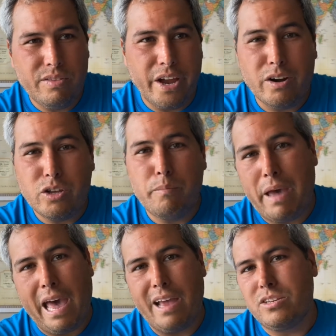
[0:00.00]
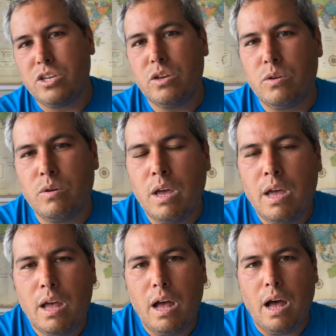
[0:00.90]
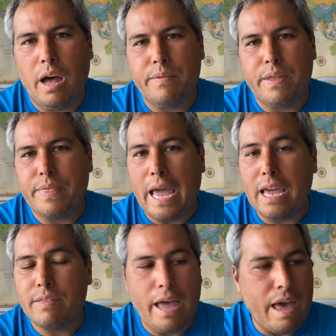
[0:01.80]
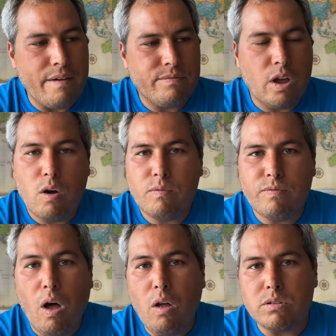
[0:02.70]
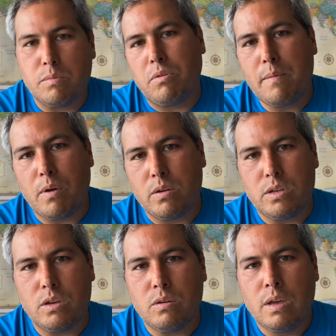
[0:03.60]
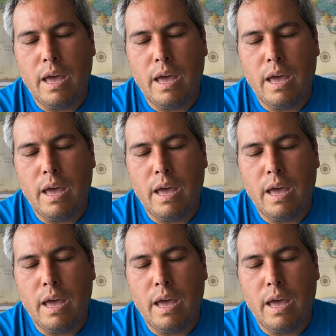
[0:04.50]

they're doing bad too." Uh, that they they have no fault to blame on you,